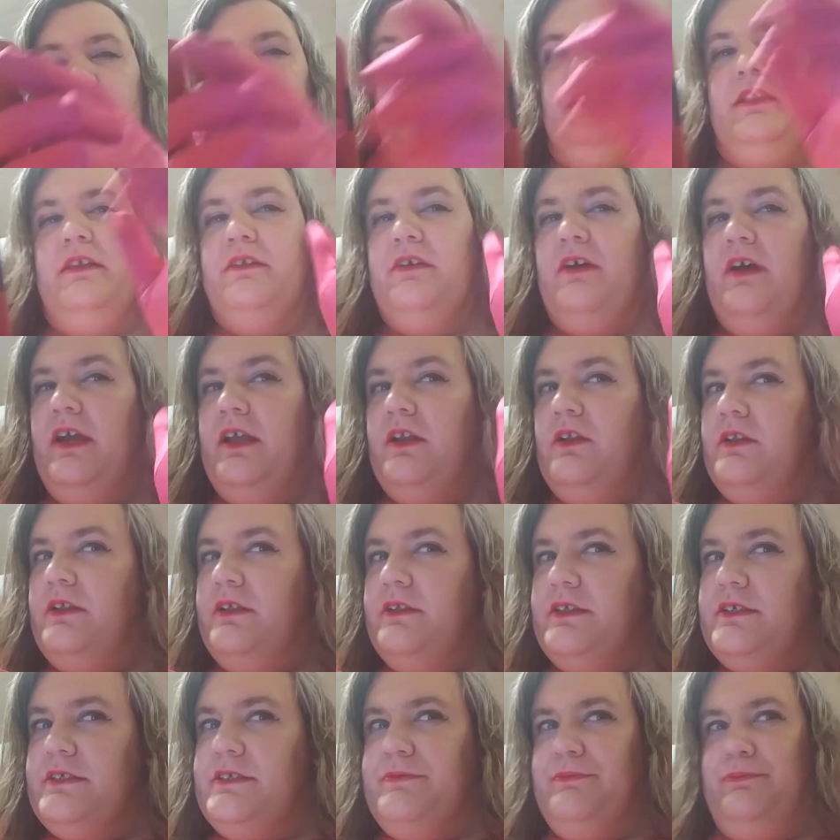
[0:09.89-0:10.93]
at the title of
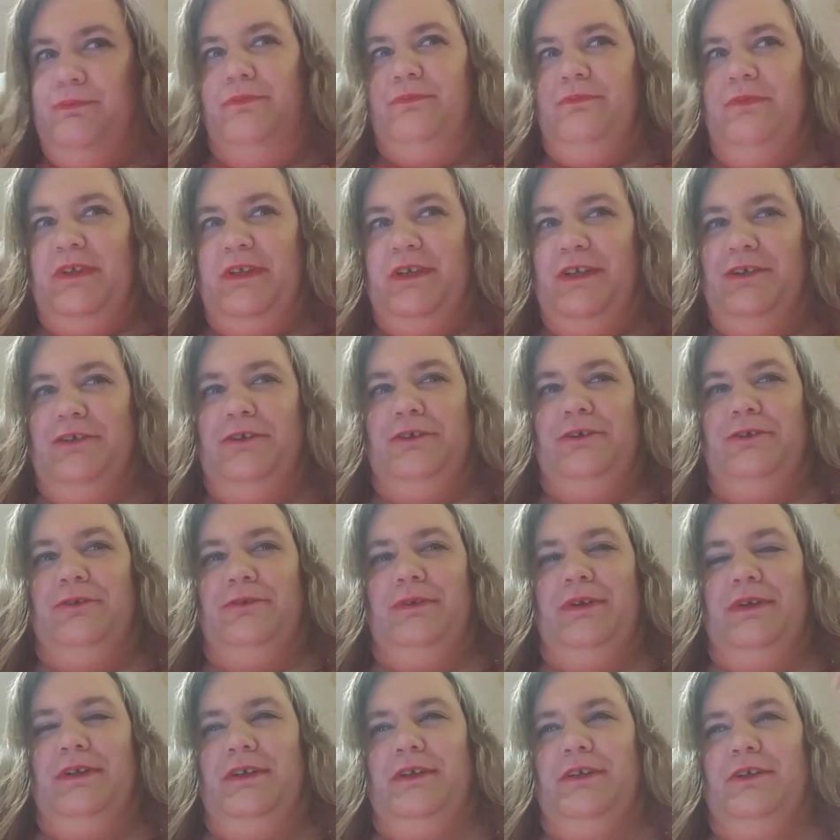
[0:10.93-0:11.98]
this video
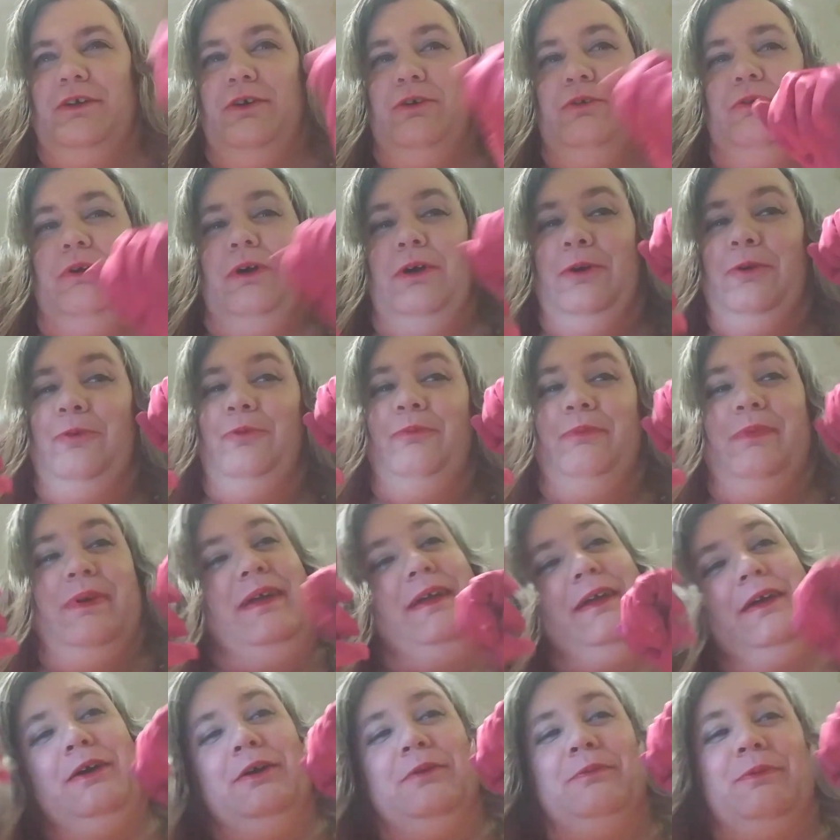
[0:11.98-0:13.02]
and go, oh my
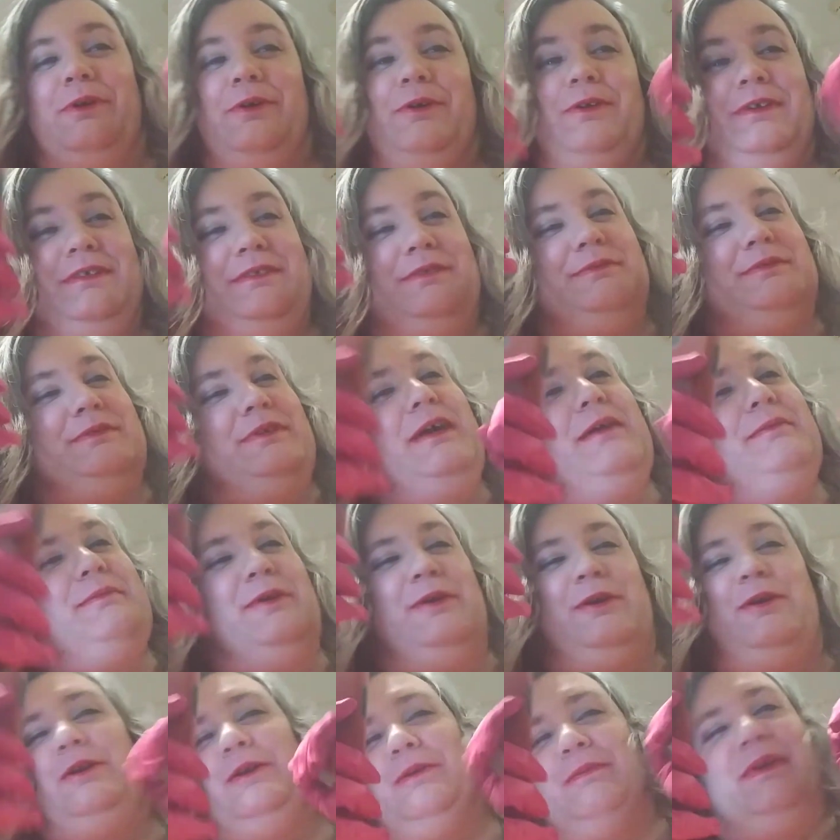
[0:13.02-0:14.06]
god, we're going to subscribe to
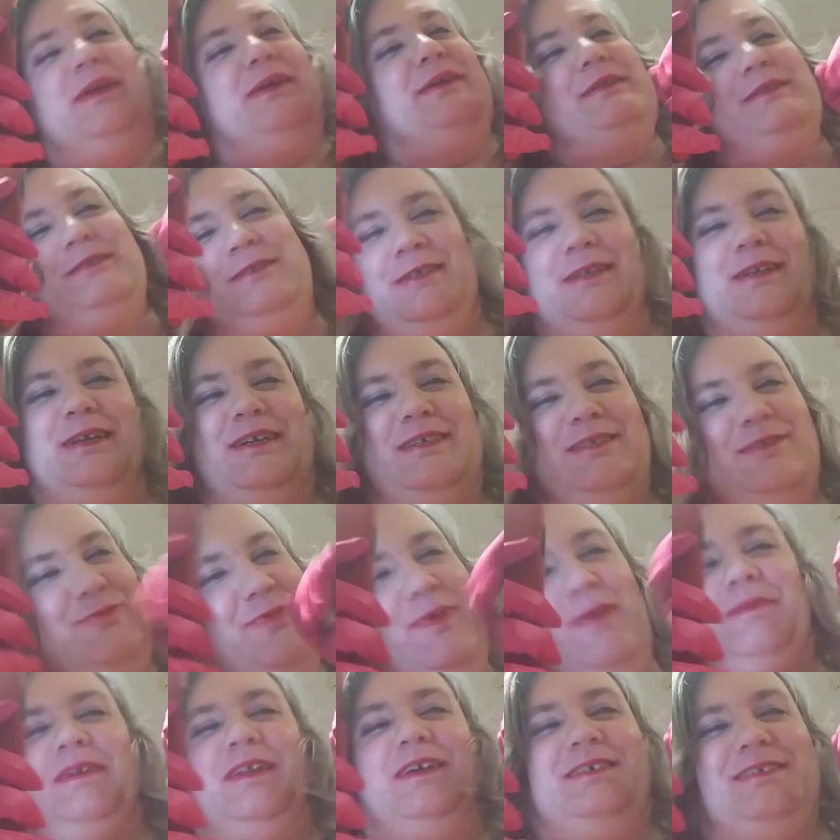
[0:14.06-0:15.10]
her because she hates
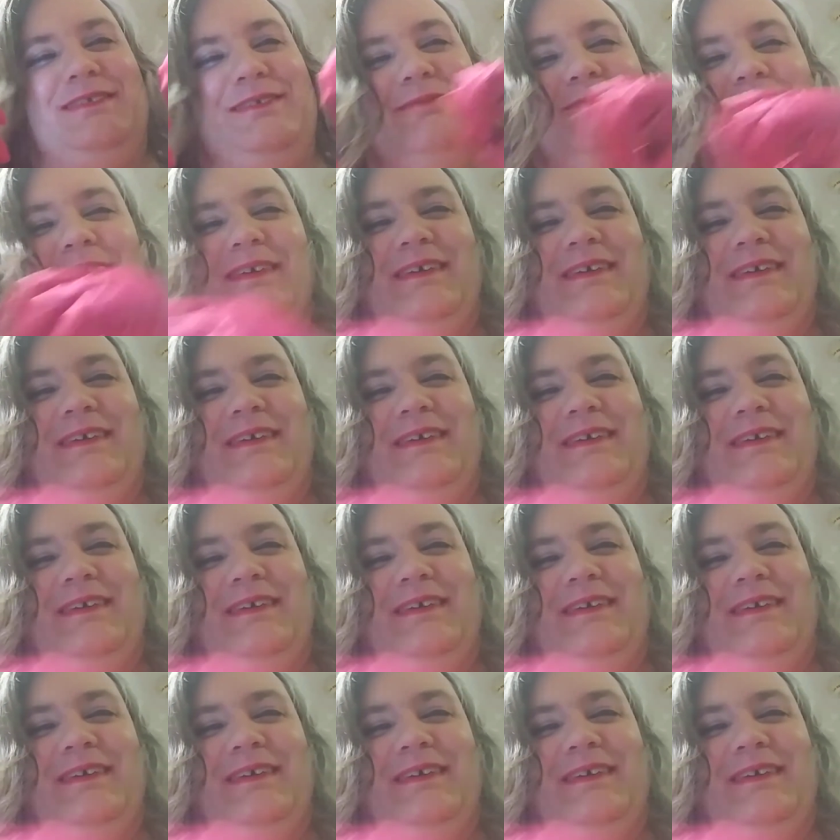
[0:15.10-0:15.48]
feminism.